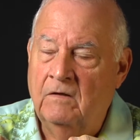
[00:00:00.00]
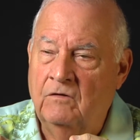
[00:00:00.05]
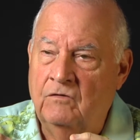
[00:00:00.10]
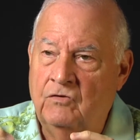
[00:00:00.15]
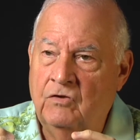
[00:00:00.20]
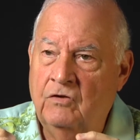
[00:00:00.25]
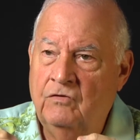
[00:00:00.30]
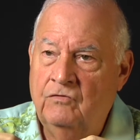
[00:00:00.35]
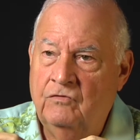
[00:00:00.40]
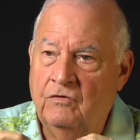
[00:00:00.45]

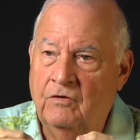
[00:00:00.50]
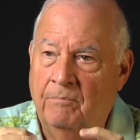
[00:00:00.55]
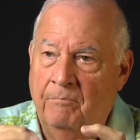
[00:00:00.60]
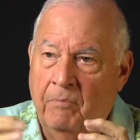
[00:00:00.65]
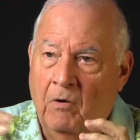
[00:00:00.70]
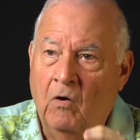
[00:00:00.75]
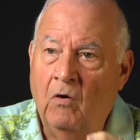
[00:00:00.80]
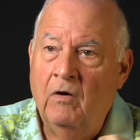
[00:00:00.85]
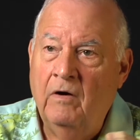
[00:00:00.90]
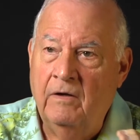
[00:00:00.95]
just the
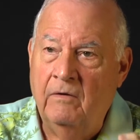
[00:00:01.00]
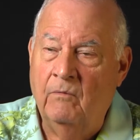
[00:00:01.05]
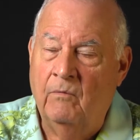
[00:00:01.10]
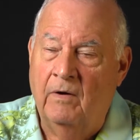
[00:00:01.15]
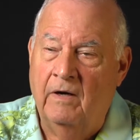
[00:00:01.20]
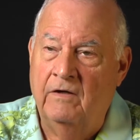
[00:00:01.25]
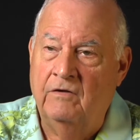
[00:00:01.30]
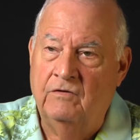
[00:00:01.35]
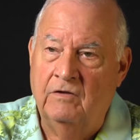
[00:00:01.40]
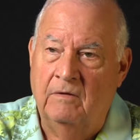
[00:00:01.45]
party
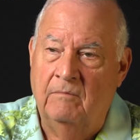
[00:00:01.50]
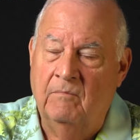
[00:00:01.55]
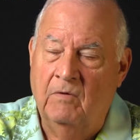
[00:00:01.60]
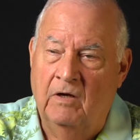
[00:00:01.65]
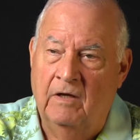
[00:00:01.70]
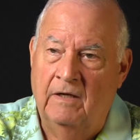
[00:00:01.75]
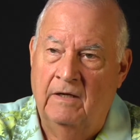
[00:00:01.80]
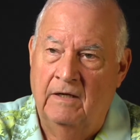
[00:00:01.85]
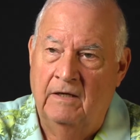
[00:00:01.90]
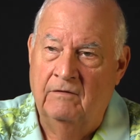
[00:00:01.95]
raising
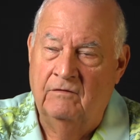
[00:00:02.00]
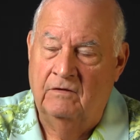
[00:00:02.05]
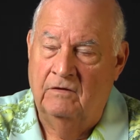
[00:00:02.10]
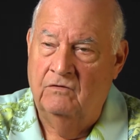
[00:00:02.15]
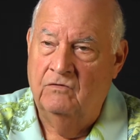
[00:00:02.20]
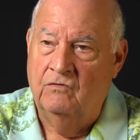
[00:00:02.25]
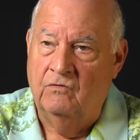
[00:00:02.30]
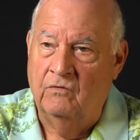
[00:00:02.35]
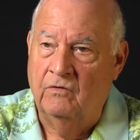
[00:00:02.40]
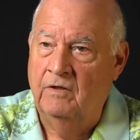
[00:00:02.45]
money is
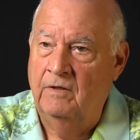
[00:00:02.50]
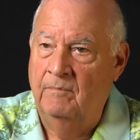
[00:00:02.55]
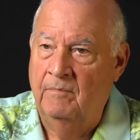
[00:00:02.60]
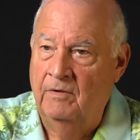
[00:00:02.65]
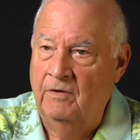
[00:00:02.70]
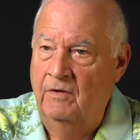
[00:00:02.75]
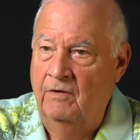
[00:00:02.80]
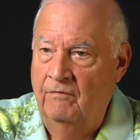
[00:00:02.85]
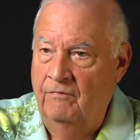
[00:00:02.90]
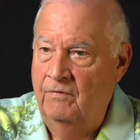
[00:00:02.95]

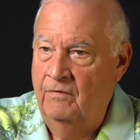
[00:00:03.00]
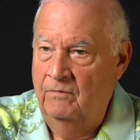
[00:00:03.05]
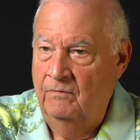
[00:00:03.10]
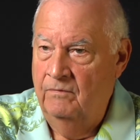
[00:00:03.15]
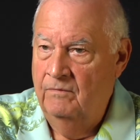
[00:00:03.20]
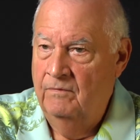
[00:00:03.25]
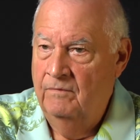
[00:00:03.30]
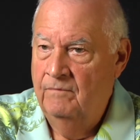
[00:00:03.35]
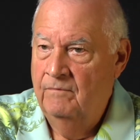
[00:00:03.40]
extremely difficult.